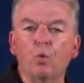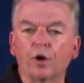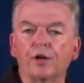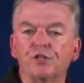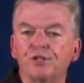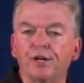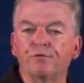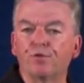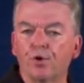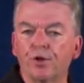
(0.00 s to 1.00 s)
work is
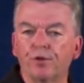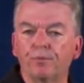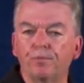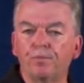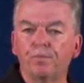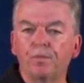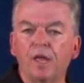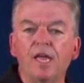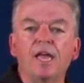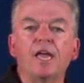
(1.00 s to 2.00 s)
done for you.
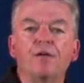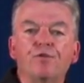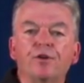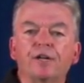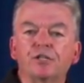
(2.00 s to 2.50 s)
If you're an